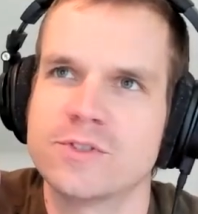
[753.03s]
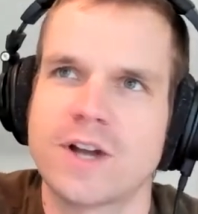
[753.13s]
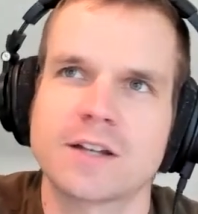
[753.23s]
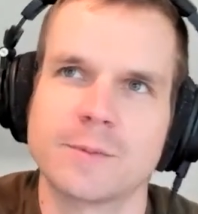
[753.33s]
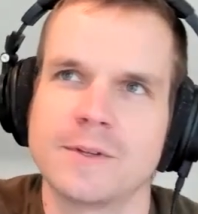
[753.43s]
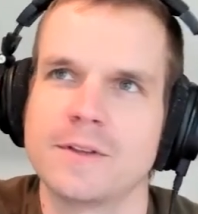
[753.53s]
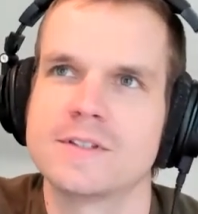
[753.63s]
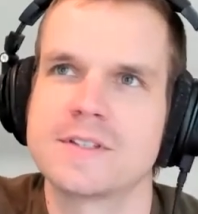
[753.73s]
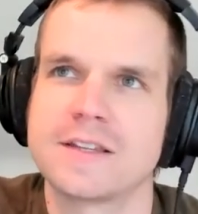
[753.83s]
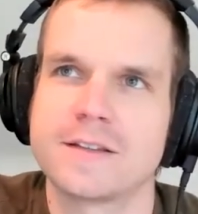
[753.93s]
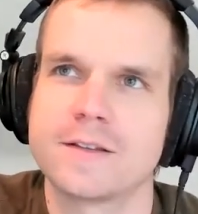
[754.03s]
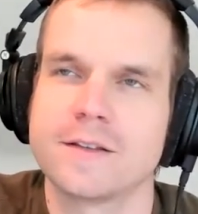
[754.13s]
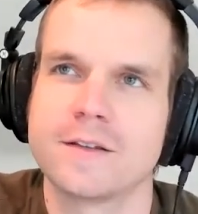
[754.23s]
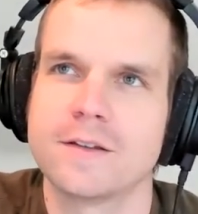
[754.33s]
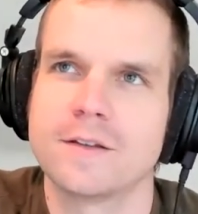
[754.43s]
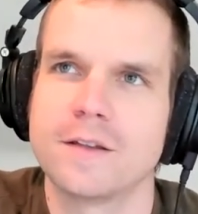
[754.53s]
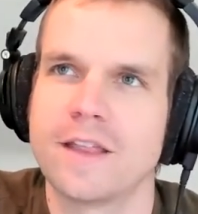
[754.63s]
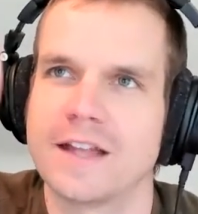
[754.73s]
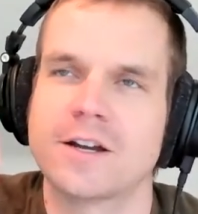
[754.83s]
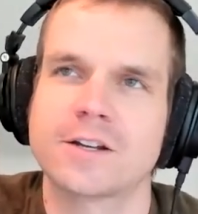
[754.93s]

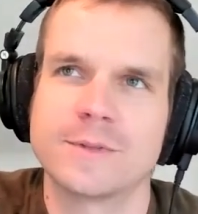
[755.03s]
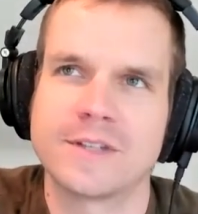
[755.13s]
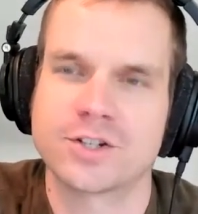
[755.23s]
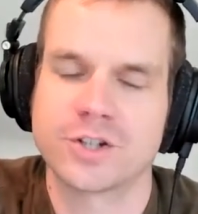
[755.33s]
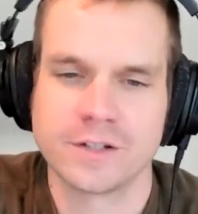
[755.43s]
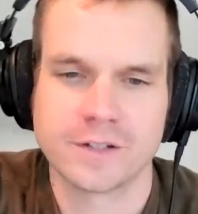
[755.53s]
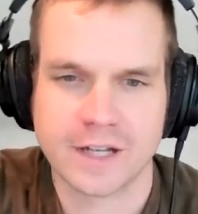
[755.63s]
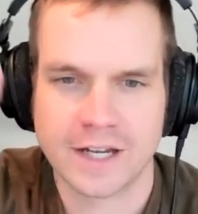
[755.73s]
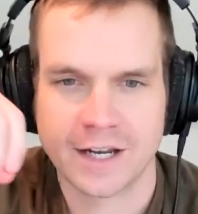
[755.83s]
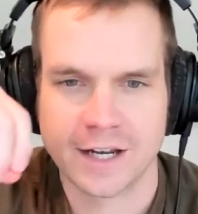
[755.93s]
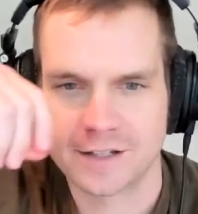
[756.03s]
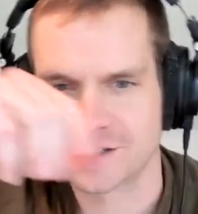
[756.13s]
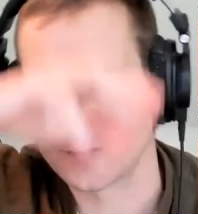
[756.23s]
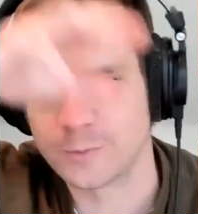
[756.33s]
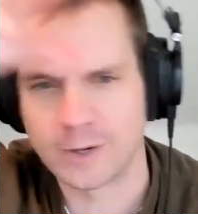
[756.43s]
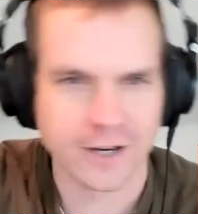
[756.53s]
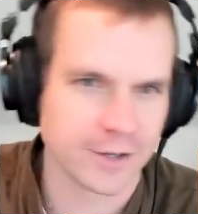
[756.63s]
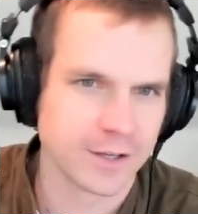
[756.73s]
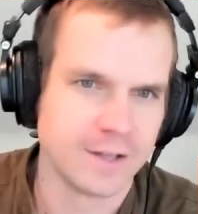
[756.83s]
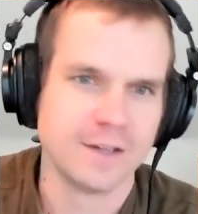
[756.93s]
documentation somewhere,